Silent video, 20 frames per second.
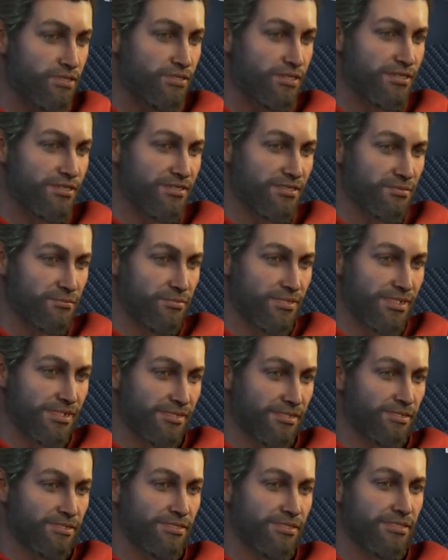Odin's
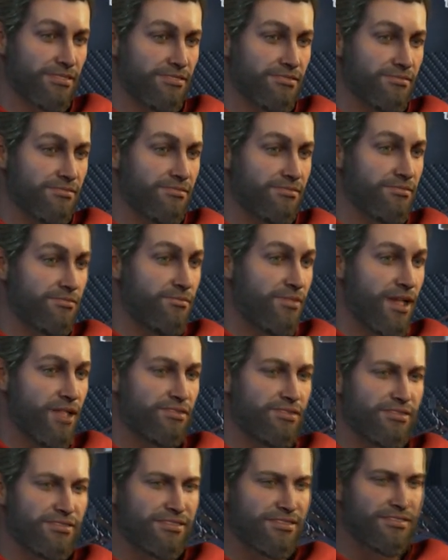beard.
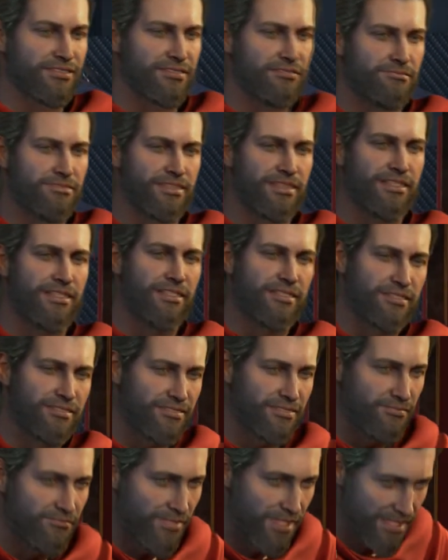About as
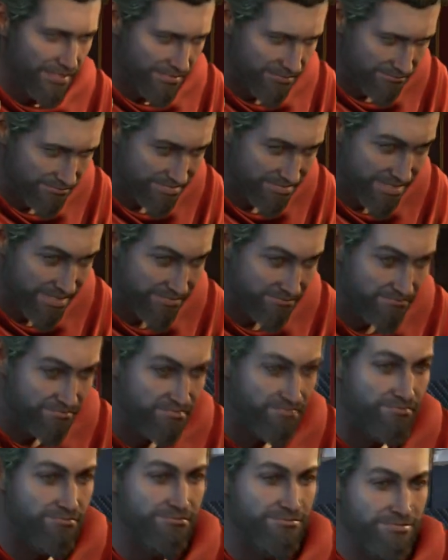intimidating as the man
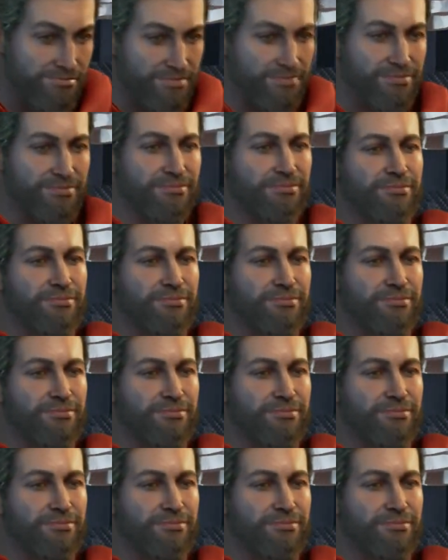himself, hmm?